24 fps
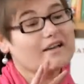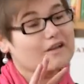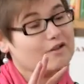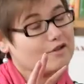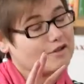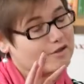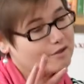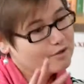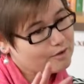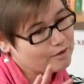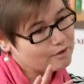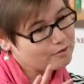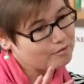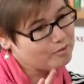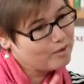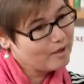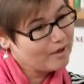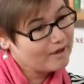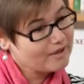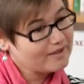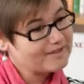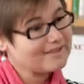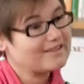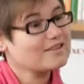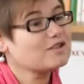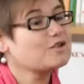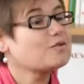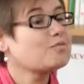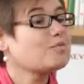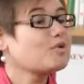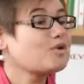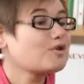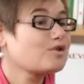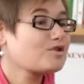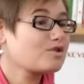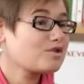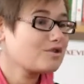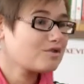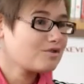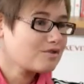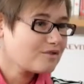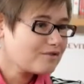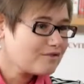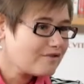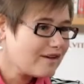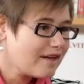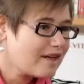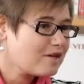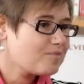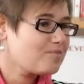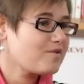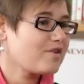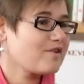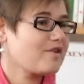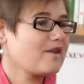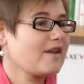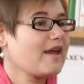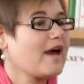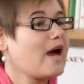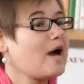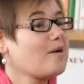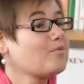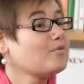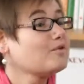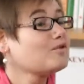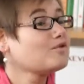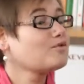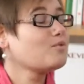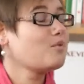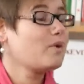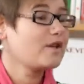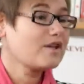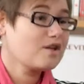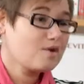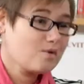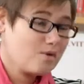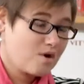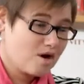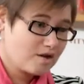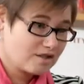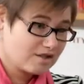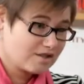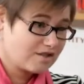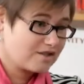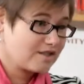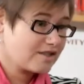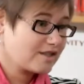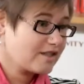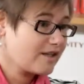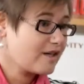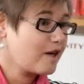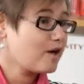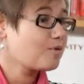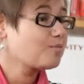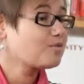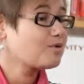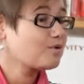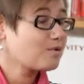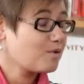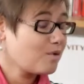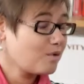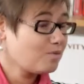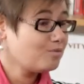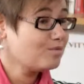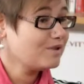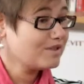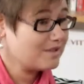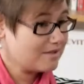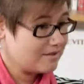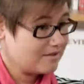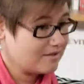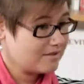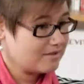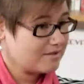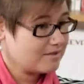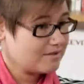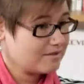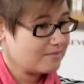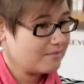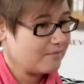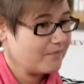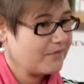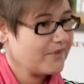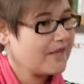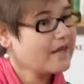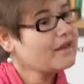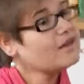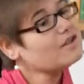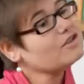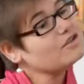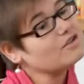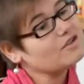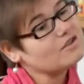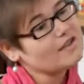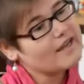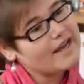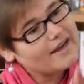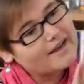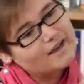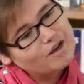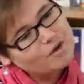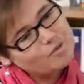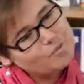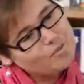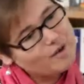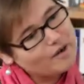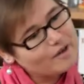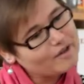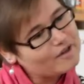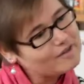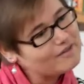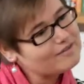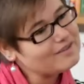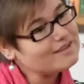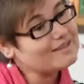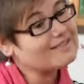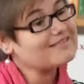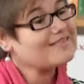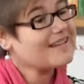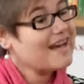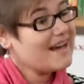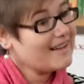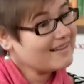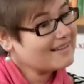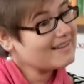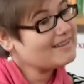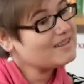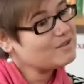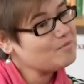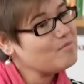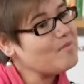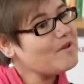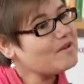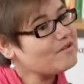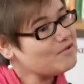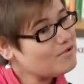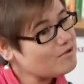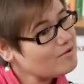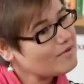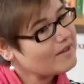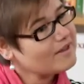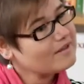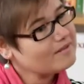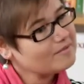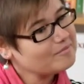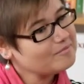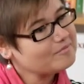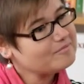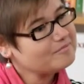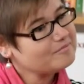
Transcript: And the third part is the personal development that happens when you are starting up your own business. So that all part of it, that is mentoring.